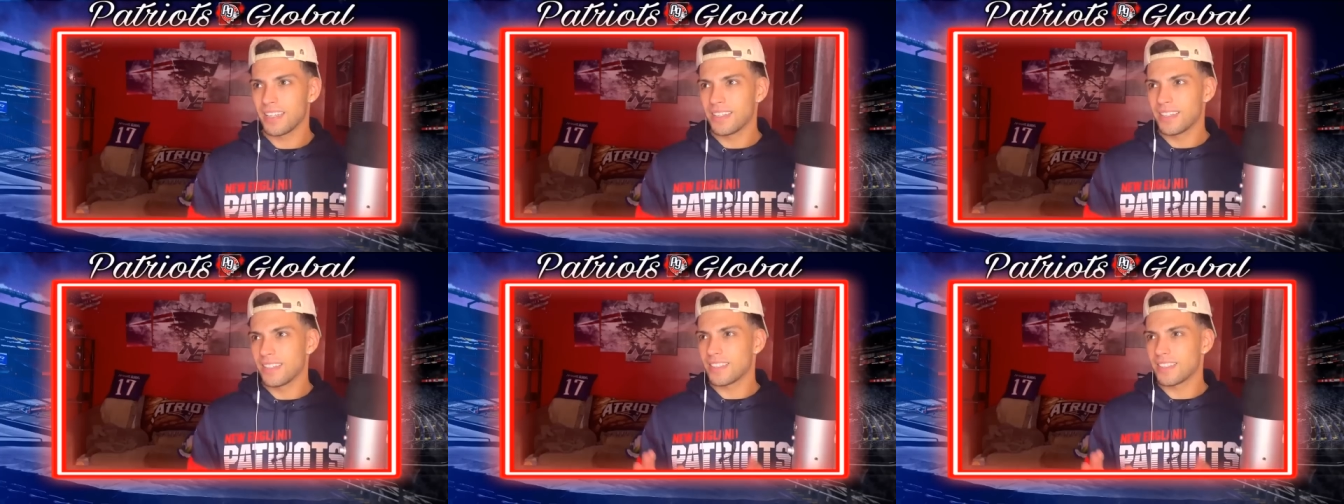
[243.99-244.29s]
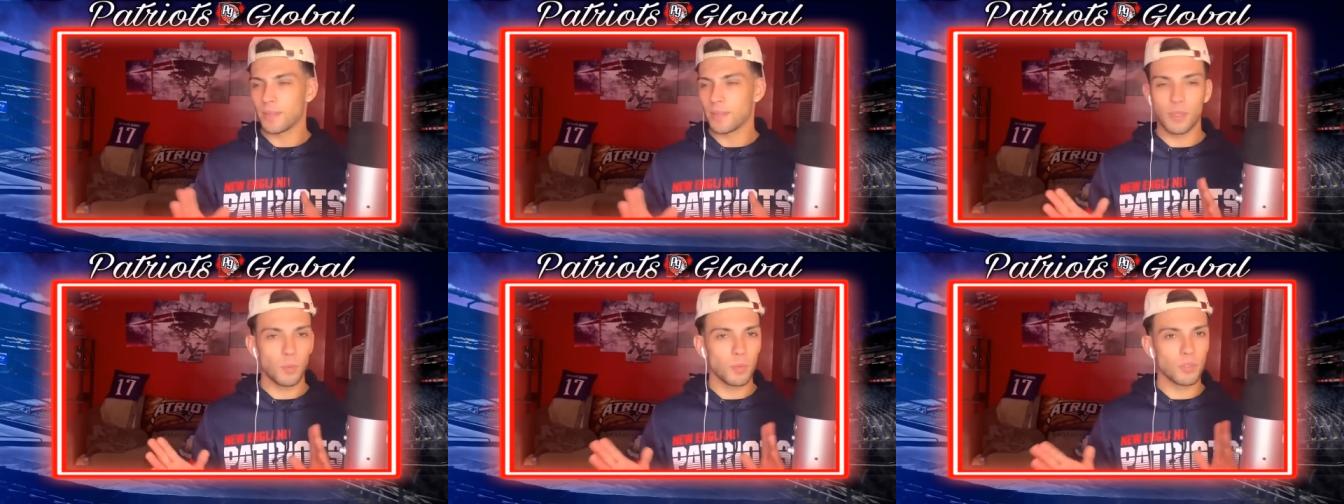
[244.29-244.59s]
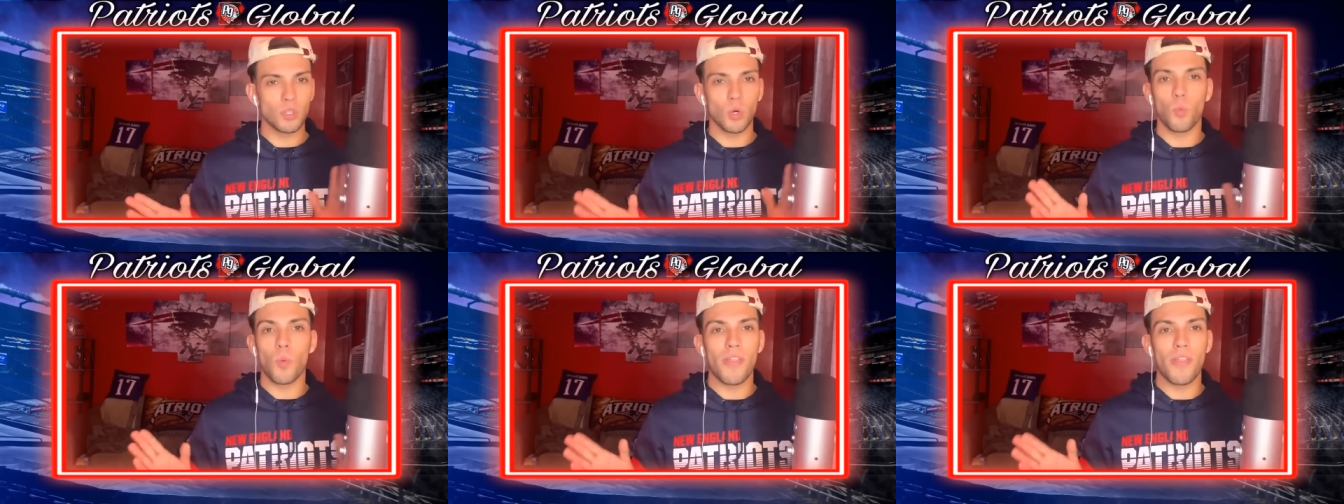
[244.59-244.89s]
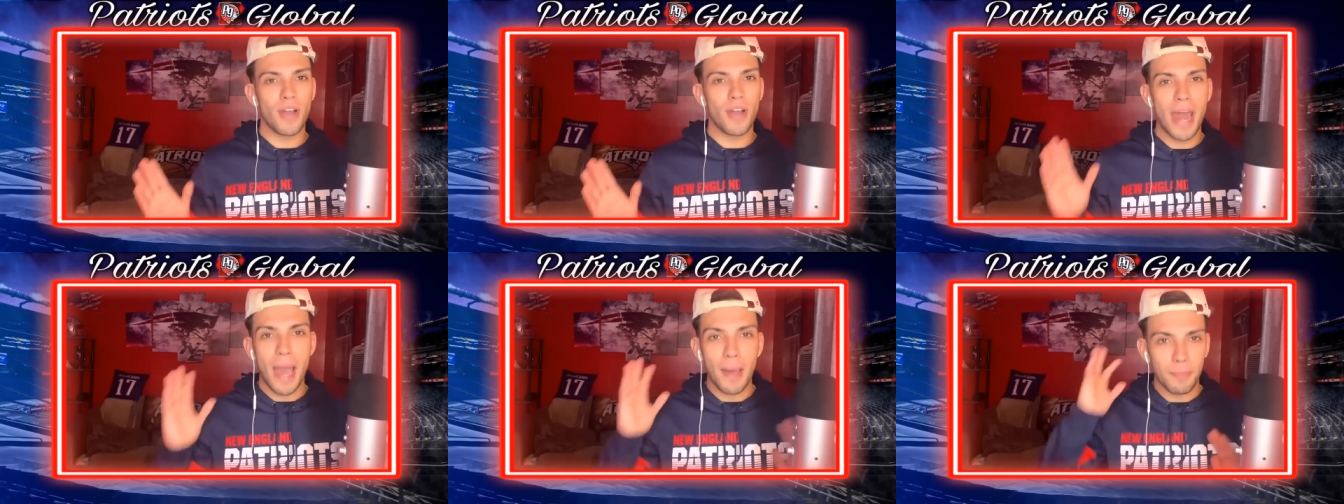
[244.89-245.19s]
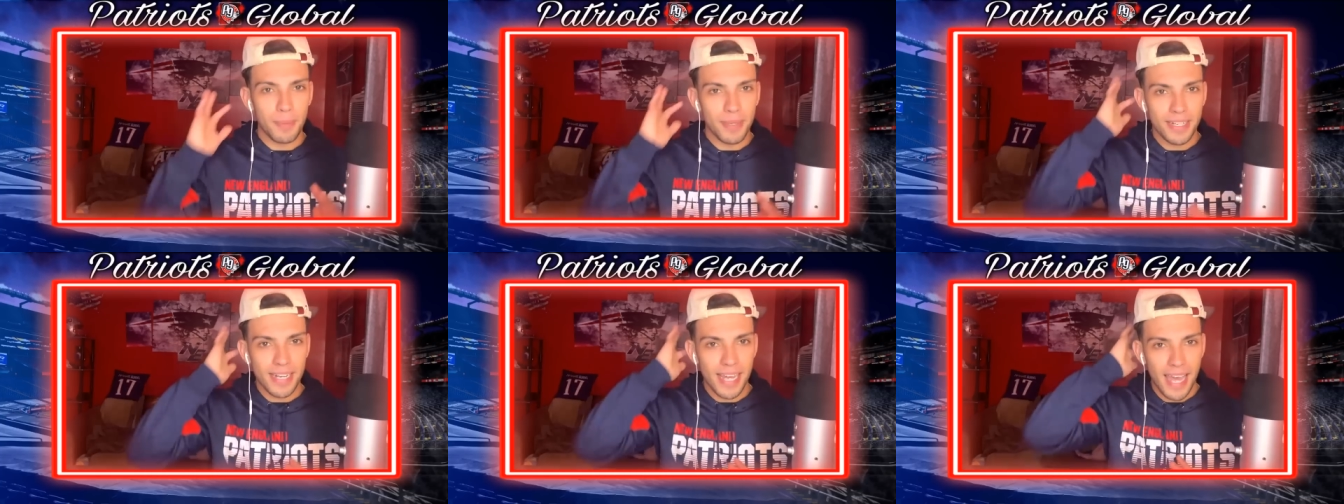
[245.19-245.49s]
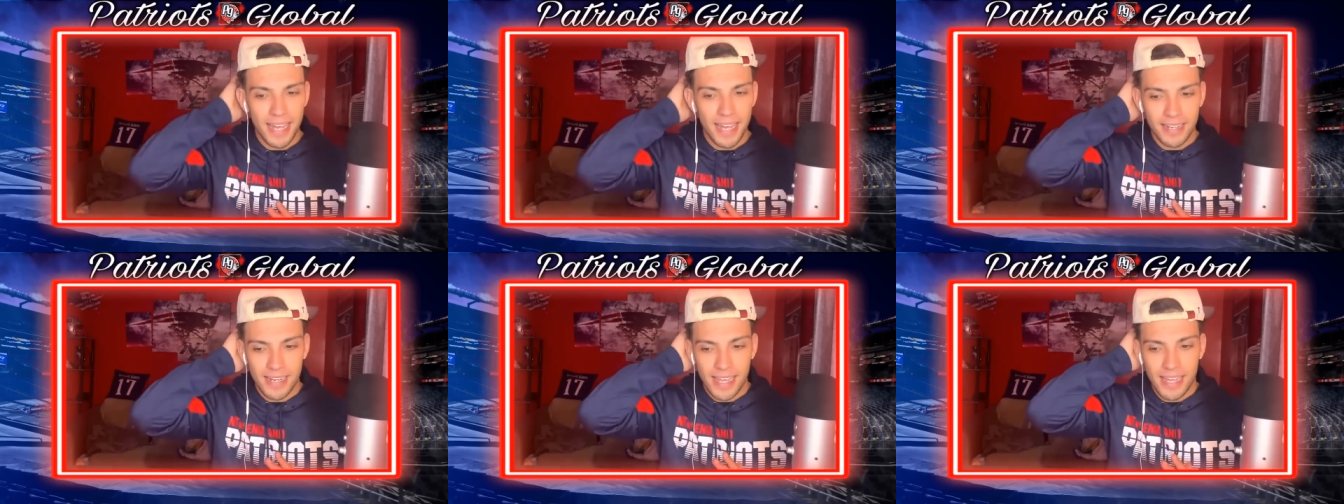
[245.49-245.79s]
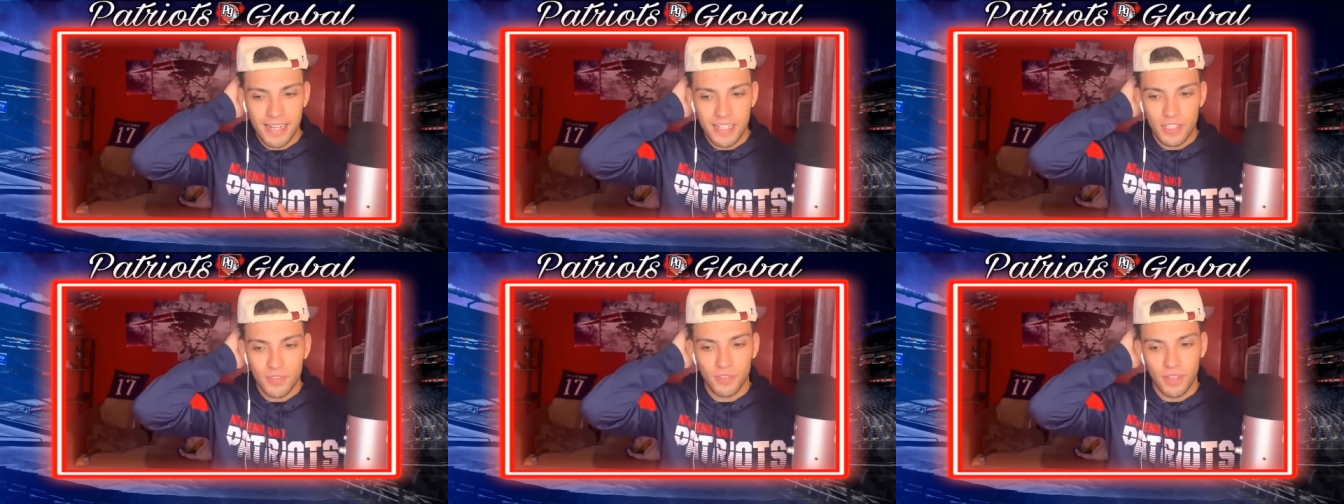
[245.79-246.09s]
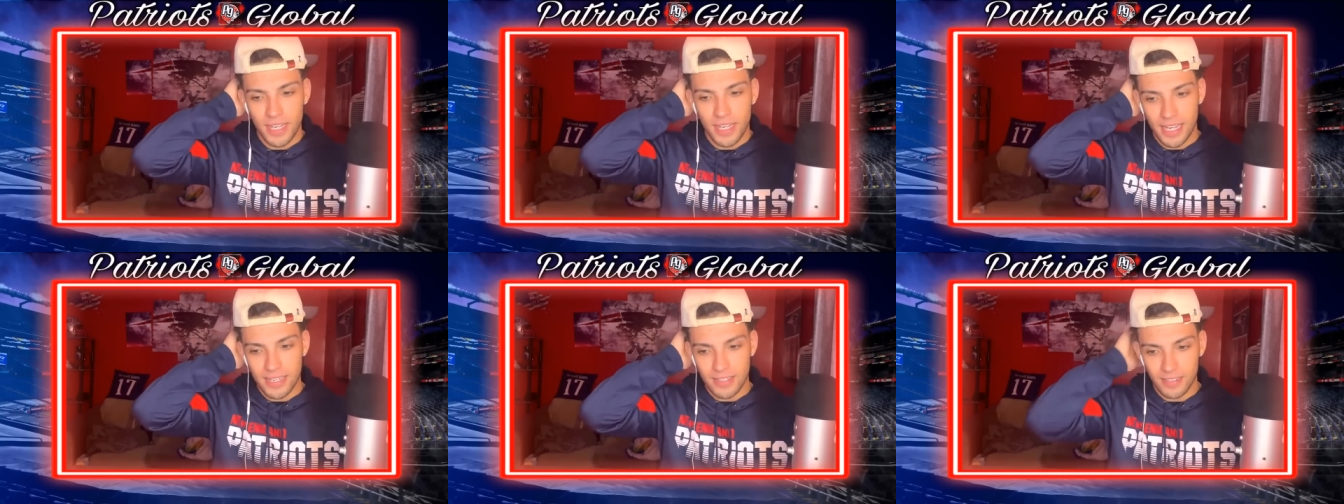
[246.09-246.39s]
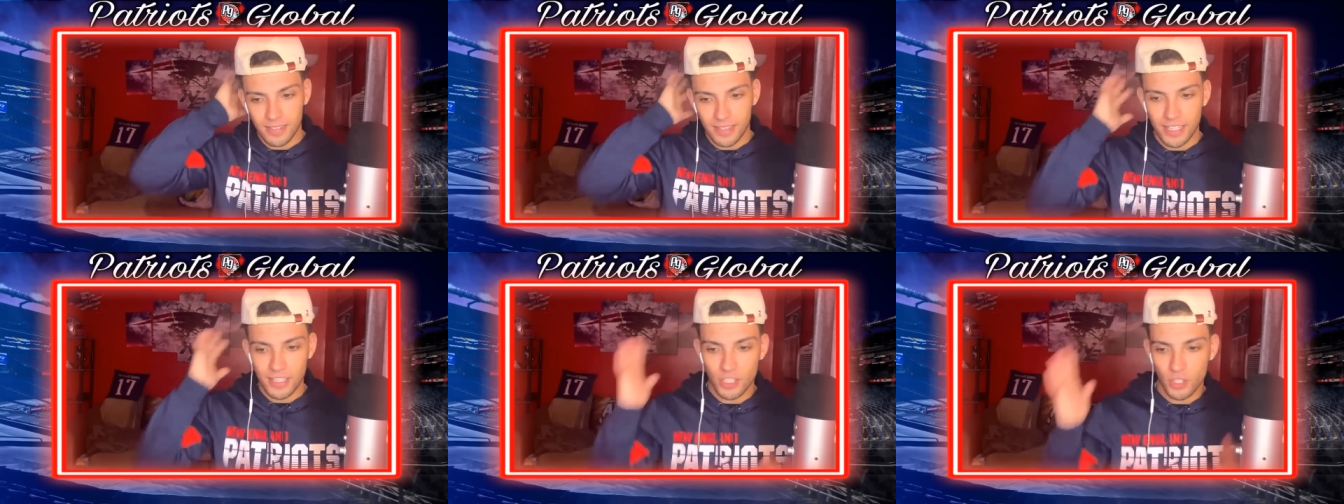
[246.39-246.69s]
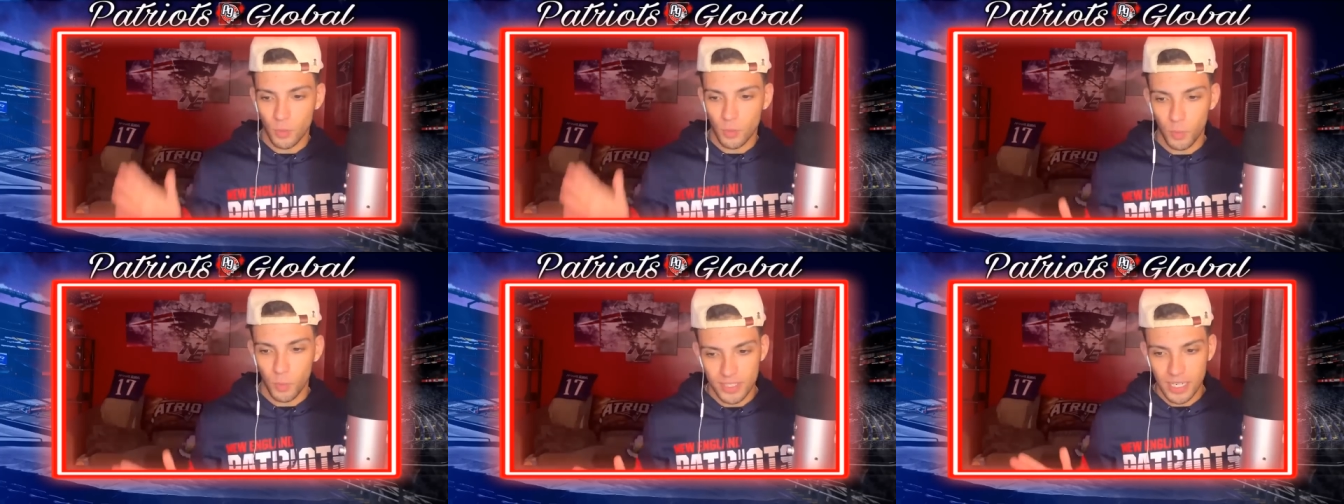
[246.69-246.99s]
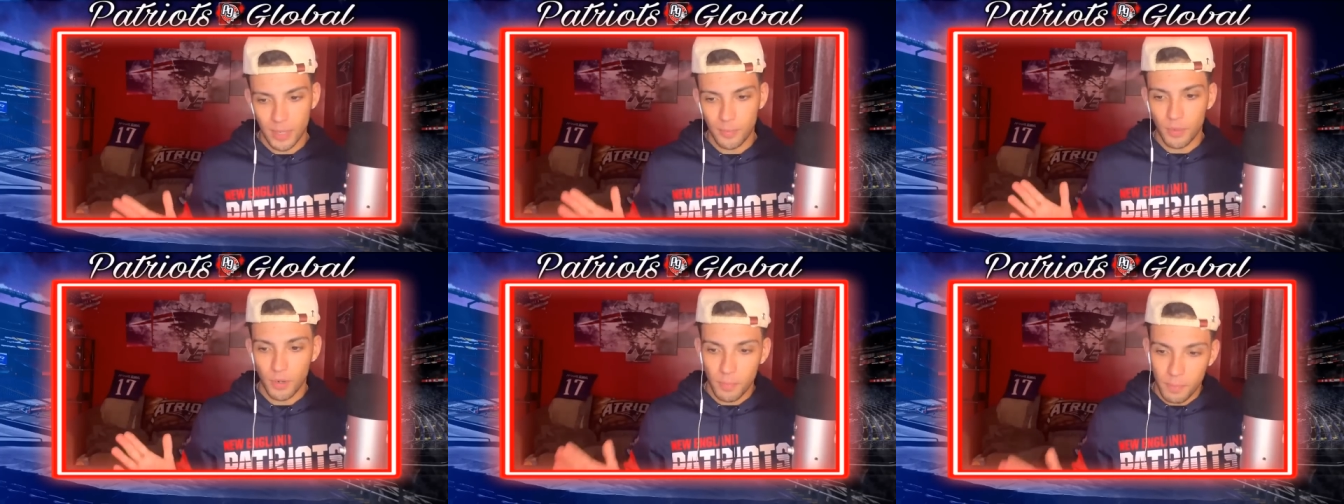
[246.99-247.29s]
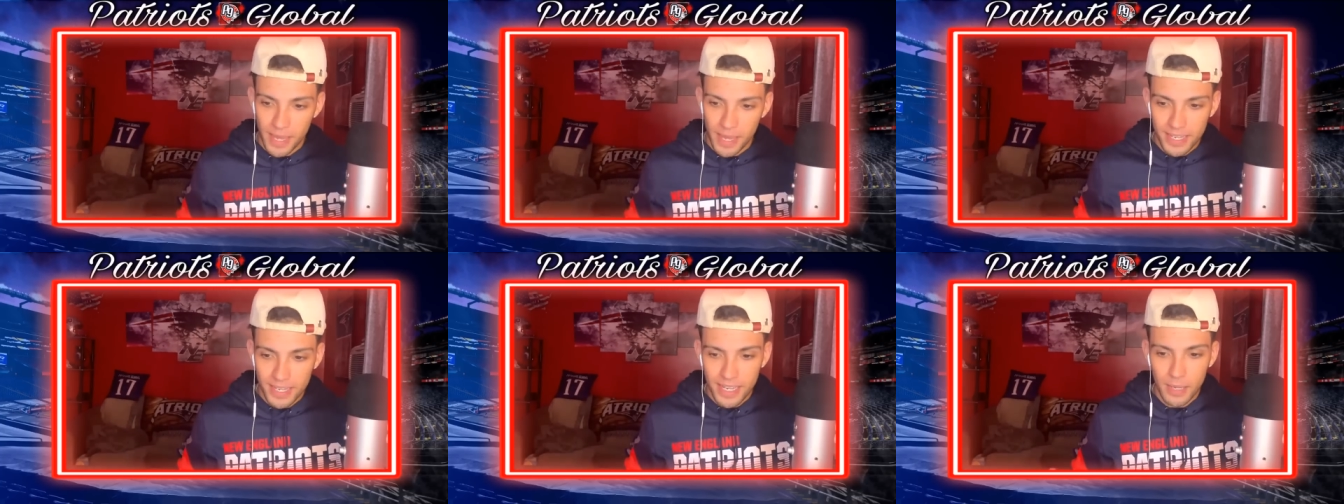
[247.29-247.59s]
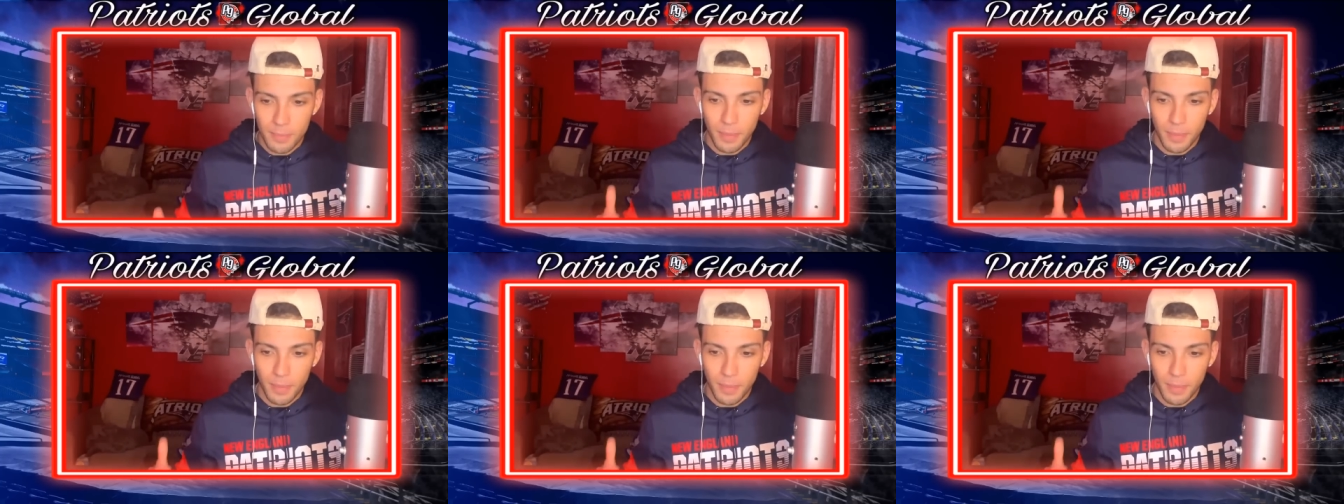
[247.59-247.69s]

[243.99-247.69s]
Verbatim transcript: something with the weather happened and and his flight got delayed, so he wasn't able to make it.